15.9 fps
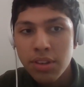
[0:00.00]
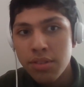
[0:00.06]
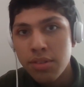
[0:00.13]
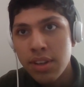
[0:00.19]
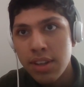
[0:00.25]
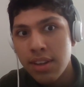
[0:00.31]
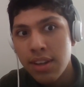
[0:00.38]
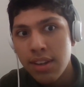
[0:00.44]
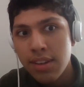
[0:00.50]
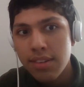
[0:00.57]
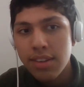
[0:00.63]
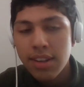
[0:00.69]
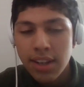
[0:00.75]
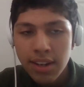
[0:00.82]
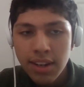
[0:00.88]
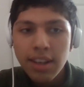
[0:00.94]
you did this,
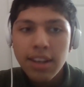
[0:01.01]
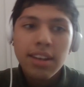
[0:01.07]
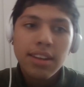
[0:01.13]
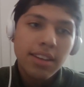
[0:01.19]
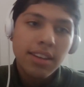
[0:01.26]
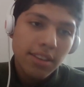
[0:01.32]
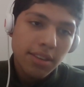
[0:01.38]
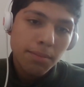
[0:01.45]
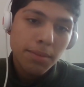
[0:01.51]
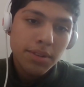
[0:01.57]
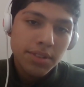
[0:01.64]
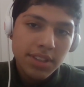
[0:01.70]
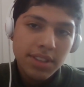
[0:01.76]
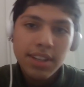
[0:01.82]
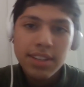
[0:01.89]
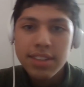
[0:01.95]
and then the other
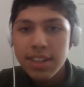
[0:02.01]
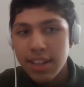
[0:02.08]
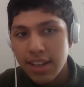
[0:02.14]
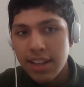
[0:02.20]
person does it,